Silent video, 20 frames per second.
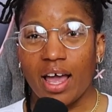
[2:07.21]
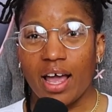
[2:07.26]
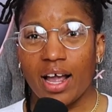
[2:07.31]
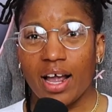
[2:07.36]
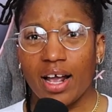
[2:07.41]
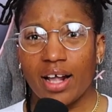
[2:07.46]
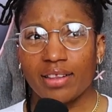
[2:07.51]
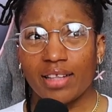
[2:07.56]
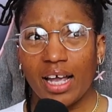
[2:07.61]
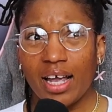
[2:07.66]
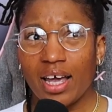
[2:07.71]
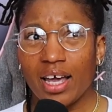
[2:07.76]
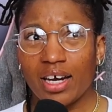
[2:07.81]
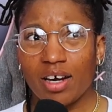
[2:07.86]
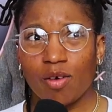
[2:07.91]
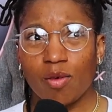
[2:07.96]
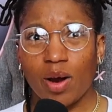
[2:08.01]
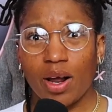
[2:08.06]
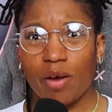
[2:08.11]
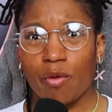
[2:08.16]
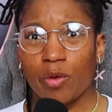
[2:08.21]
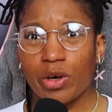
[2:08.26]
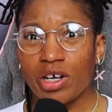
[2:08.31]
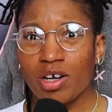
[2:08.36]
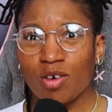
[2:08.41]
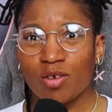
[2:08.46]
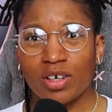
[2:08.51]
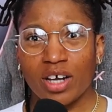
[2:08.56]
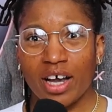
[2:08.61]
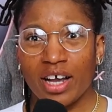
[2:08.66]
And they had it right
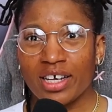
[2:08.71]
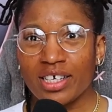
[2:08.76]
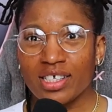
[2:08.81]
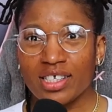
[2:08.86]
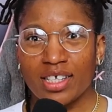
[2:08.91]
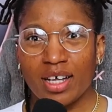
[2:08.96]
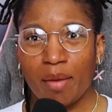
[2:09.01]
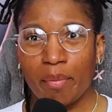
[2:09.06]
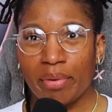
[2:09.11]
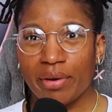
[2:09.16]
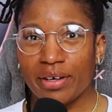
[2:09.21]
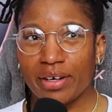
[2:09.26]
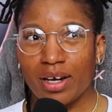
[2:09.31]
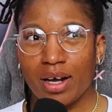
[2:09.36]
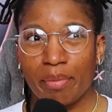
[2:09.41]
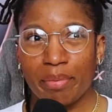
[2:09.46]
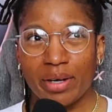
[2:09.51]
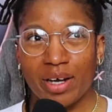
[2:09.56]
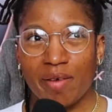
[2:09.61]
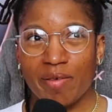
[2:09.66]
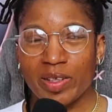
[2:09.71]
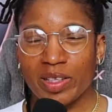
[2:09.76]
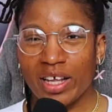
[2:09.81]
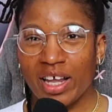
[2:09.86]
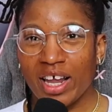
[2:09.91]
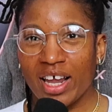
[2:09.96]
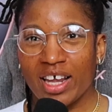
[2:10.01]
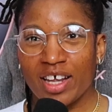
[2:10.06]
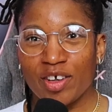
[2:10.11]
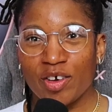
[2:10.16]
real nice and put up and
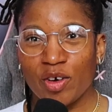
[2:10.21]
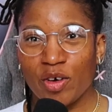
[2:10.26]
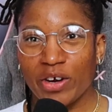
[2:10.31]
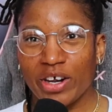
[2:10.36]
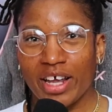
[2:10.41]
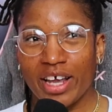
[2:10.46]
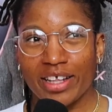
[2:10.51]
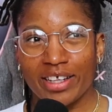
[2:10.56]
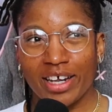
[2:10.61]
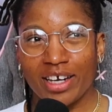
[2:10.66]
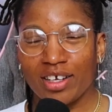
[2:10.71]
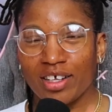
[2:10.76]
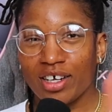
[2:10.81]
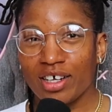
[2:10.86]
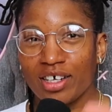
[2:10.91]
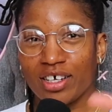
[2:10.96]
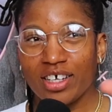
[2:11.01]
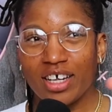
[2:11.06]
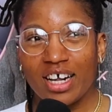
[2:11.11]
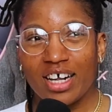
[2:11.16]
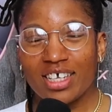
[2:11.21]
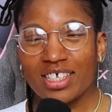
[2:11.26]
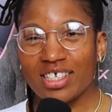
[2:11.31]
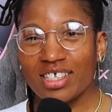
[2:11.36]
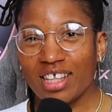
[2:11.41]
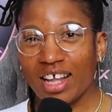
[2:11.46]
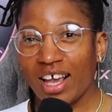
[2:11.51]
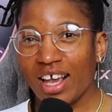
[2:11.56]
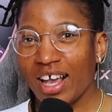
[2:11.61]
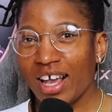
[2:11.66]
everything. They had their little
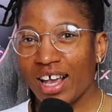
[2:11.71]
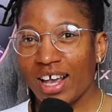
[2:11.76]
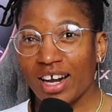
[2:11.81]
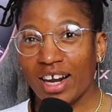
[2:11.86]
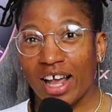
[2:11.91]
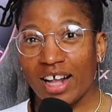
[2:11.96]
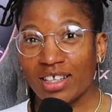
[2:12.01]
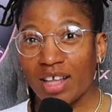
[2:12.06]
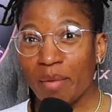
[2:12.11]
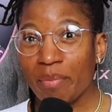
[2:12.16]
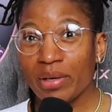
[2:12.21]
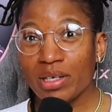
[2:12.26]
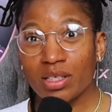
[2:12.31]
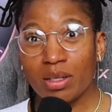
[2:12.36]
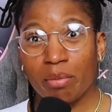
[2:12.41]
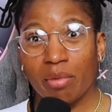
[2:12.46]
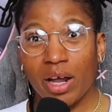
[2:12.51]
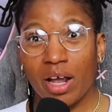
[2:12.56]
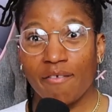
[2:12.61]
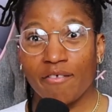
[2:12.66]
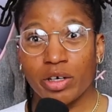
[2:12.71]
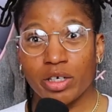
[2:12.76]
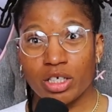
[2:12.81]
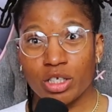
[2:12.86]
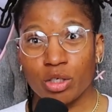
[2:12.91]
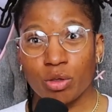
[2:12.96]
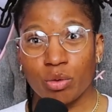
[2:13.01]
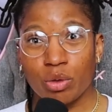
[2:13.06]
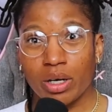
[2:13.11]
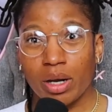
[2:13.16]
stand. Like they put some effort
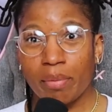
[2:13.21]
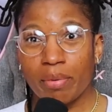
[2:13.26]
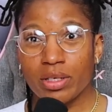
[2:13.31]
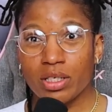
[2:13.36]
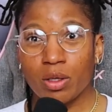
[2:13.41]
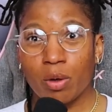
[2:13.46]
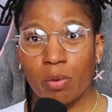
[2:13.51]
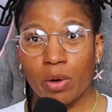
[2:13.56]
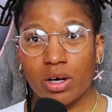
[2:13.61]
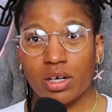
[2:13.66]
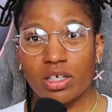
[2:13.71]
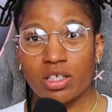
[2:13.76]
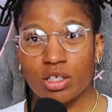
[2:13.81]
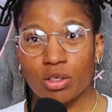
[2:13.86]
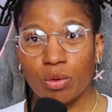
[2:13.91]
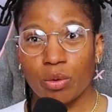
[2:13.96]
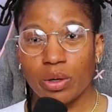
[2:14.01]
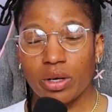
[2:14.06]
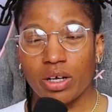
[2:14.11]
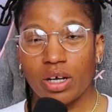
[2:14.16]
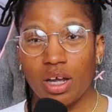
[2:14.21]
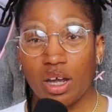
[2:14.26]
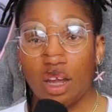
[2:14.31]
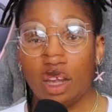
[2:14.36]
into it. They put some work into it.